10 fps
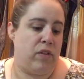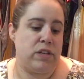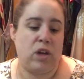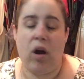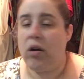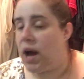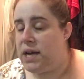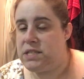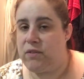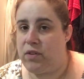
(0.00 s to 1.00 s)
There's all
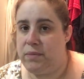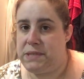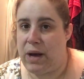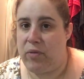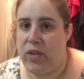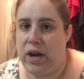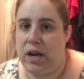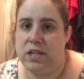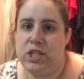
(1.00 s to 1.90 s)
kinds of groups out there.